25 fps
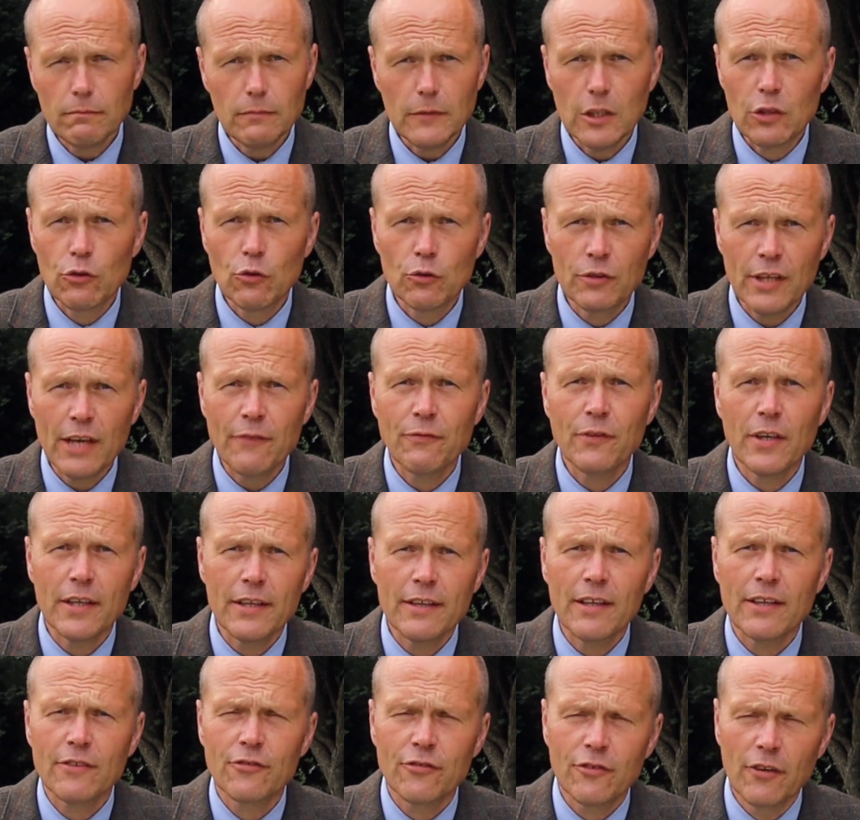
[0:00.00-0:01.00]
So definitely
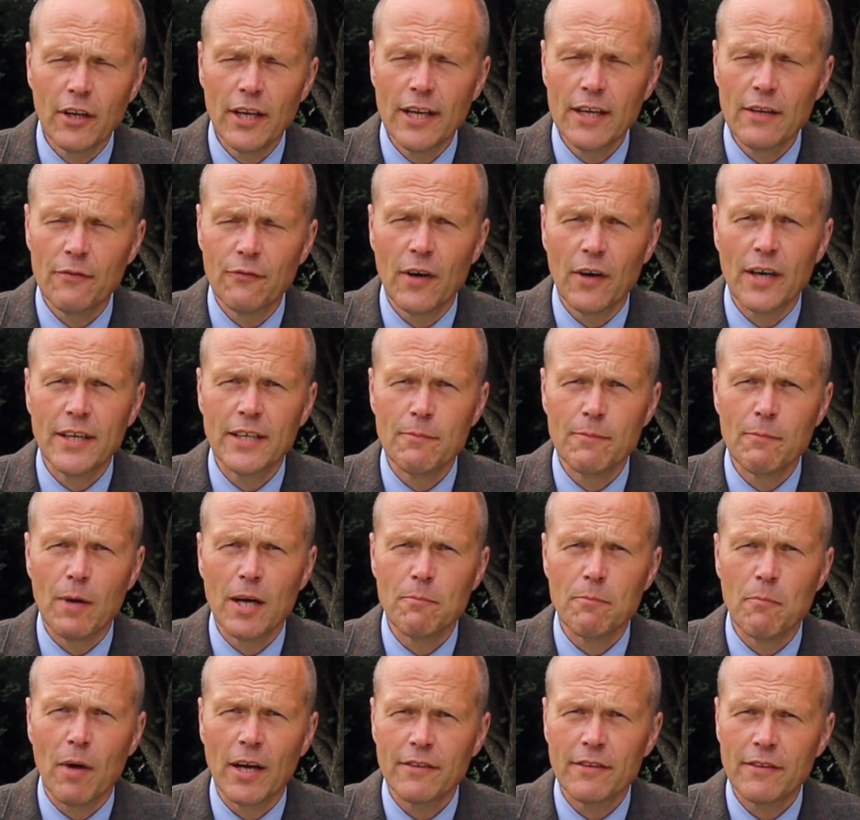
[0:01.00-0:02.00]
that solidified in
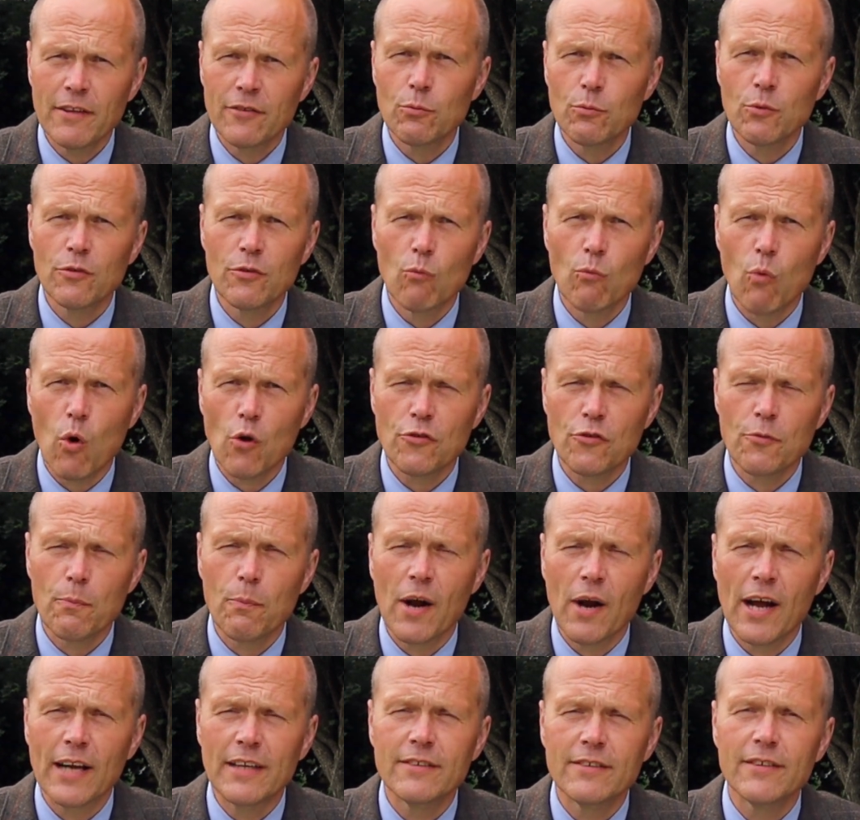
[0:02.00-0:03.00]
my mind this was a watch
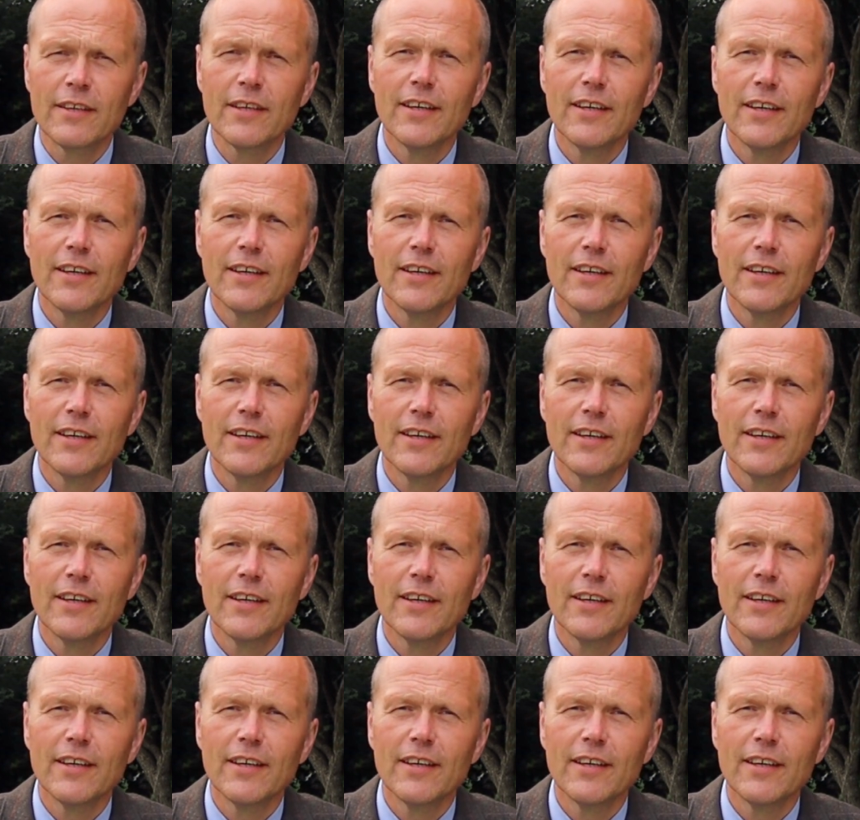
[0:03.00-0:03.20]
brand